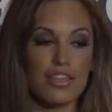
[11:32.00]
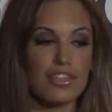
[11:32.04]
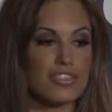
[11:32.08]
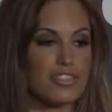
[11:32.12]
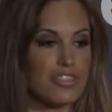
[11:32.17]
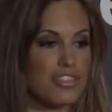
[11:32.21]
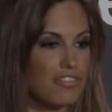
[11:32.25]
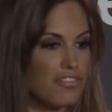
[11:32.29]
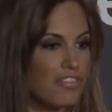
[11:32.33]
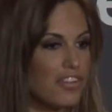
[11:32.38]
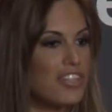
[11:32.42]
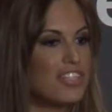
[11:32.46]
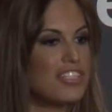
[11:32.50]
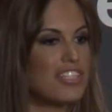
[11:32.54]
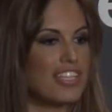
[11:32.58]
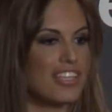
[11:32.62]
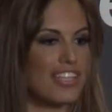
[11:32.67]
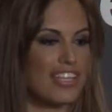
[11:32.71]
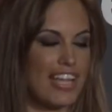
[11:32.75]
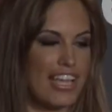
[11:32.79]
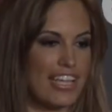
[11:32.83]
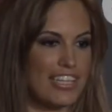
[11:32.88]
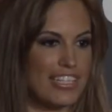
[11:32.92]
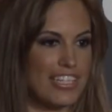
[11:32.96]
So the first thing
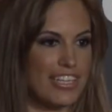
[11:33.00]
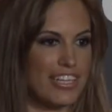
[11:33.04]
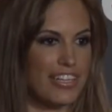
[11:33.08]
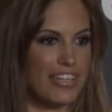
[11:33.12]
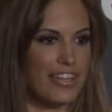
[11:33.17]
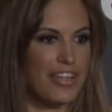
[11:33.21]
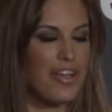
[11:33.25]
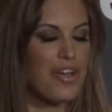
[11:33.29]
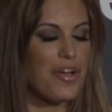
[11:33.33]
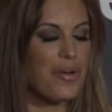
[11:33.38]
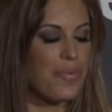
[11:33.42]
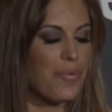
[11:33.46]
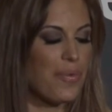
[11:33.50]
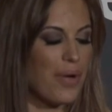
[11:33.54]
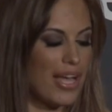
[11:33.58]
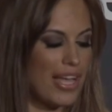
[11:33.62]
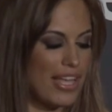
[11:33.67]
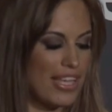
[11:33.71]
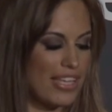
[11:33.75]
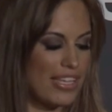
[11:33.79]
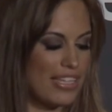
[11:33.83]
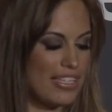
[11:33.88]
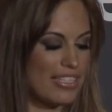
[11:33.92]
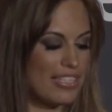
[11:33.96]
that I did
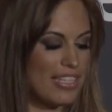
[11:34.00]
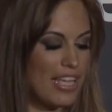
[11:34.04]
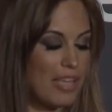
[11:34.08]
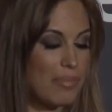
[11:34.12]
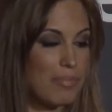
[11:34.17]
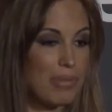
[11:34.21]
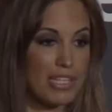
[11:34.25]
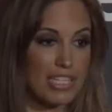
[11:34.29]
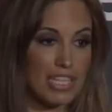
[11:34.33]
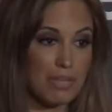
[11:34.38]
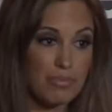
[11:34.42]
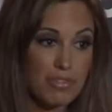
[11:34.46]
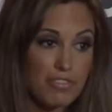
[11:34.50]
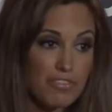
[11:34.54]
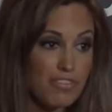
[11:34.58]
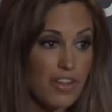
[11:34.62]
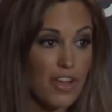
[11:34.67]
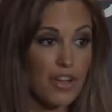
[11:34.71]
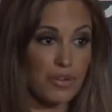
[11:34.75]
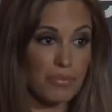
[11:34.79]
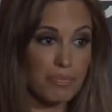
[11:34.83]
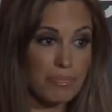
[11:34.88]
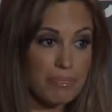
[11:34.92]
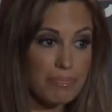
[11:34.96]
was picked up the
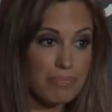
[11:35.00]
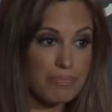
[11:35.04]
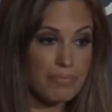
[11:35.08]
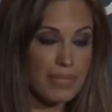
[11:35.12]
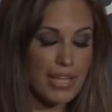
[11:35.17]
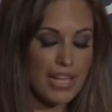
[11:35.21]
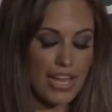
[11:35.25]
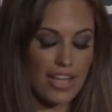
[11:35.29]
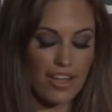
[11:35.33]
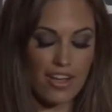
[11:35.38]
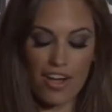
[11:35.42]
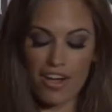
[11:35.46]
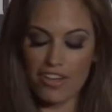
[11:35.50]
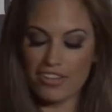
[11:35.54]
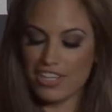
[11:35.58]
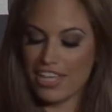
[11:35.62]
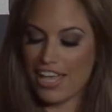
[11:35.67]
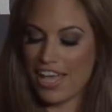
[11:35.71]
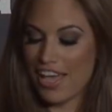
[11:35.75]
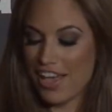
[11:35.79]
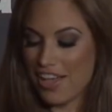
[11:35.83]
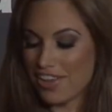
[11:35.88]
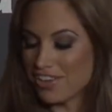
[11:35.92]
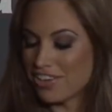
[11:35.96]
phone and I called the
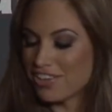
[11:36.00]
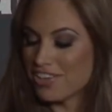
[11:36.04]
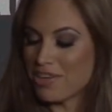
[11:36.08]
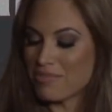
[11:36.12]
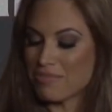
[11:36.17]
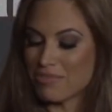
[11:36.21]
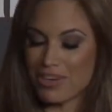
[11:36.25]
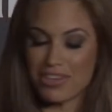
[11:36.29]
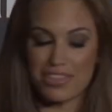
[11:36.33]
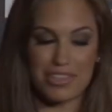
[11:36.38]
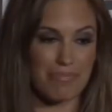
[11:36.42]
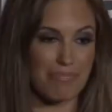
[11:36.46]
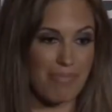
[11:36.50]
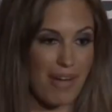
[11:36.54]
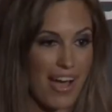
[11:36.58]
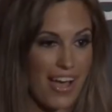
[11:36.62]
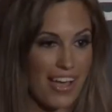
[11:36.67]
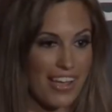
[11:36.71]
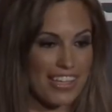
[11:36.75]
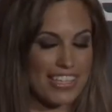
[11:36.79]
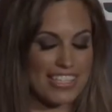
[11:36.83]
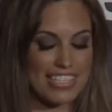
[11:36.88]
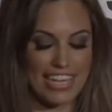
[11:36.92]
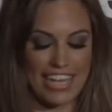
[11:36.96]
800 number on the
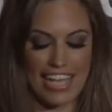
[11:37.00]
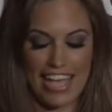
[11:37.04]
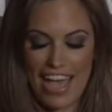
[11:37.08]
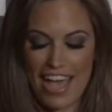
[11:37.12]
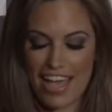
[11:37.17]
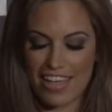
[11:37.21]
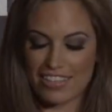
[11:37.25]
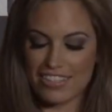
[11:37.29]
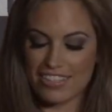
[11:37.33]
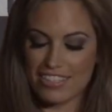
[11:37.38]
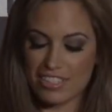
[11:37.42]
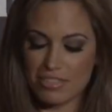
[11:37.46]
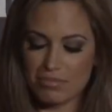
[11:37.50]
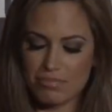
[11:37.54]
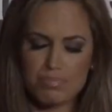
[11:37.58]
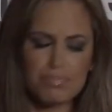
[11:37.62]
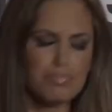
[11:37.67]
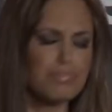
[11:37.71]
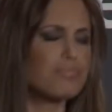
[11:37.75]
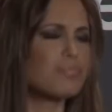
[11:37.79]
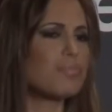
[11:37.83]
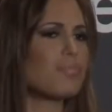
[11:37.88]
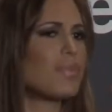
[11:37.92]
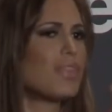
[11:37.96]
box and I asked,
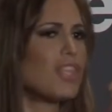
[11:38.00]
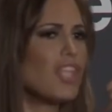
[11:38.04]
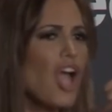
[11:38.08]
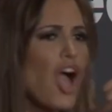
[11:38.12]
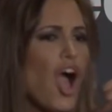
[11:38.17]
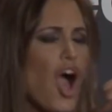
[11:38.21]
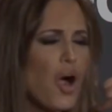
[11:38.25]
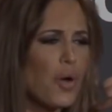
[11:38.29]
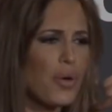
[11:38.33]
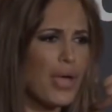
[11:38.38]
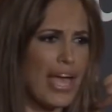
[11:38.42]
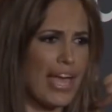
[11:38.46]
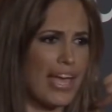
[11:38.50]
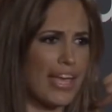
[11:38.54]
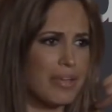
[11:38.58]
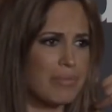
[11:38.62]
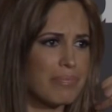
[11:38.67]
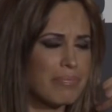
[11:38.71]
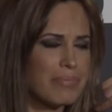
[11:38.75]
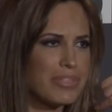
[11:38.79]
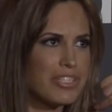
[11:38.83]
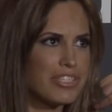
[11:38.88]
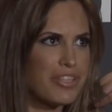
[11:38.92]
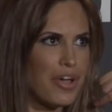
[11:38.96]

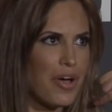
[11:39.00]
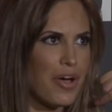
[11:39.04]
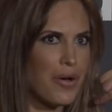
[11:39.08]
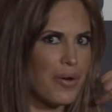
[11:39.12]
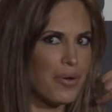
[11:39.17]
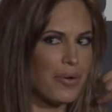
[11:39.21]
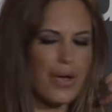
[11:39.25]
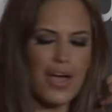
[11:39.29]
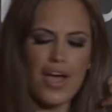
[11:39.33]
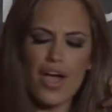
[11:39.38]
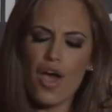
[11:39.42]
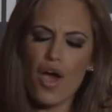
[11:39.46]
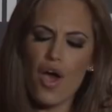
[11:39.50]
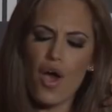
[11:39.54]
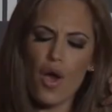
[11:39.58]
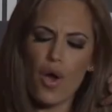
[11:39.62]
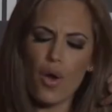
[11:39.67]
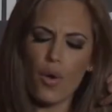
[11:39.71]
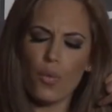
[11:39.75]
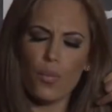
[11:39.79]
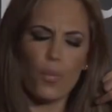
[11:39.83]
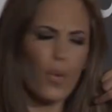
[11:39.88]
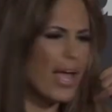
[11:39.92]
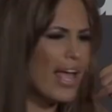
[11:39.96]
okay, so
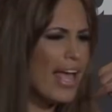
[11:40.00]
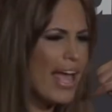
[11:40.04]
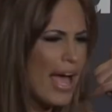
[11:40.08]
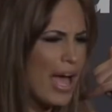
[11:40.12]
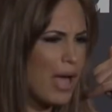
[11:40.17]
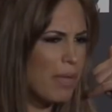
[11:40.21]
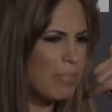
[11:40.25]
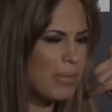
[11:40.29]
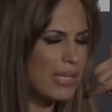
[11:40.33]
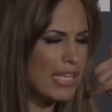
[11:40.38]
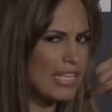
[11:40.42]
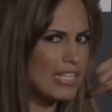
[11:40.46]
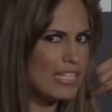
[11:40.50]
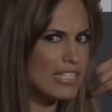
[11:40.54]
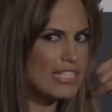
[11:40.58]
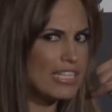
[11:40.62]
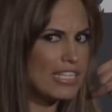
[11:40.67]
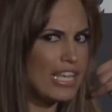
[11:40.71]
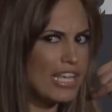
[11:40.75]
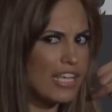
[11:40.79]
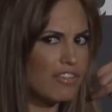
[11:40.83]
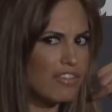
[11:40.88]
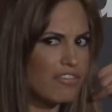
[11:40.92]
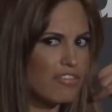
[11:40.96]
what happens
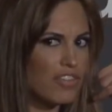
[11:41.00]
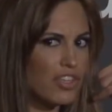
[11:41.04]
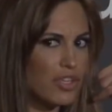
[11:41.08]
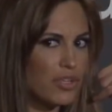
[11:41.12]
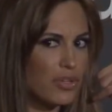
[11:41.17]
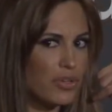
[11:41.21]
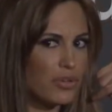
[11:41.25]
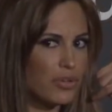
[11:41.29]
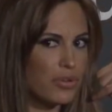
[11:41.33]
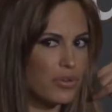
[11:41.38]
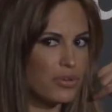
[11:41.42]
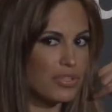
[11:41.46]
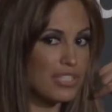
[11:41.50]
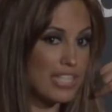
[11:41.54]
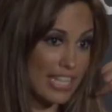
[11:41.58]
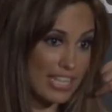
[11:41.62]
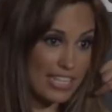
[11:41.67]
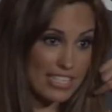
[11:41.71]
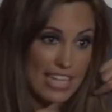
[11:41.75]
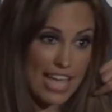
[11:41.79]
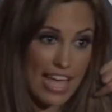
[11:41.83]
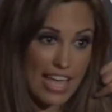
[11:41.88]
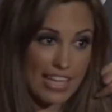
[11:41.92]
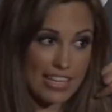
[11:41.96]
if you
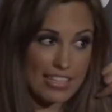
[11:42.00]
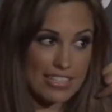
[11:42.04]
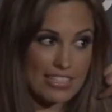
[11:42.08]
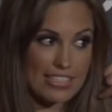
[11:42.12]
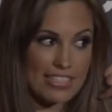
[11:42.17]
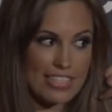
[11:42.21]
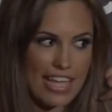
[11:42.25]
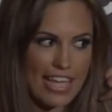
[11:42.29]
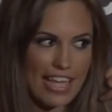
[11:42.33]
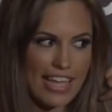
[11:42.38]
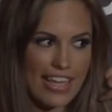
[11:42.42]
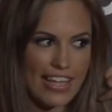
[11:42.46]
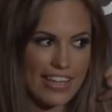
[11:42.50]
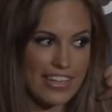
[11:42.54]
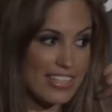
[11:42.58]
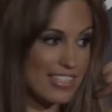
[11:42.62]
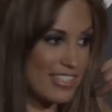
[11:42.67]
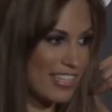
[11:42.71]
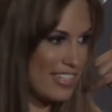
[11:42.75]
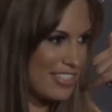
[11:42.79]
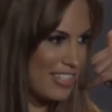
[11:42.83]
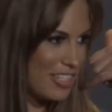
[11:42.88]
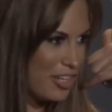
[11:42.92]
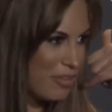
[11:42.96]
take a test and
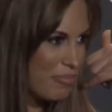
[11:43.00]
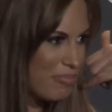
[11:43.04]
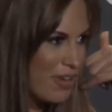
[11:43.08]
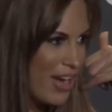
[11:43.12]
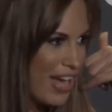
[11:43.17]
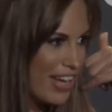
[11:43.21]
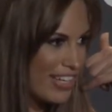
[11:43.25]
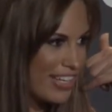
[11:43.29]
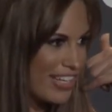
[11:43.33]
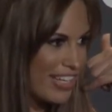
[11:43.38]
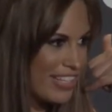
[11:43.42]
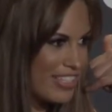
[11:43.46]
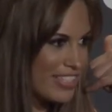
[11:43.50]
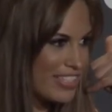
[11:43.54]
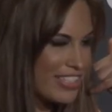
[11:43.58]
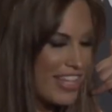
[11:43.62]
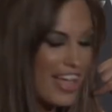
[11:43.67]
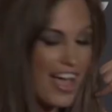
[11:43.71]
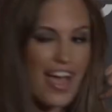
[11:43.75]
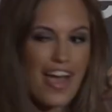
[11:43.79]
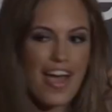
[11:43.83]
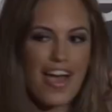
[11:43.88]
it says that you're pregnant,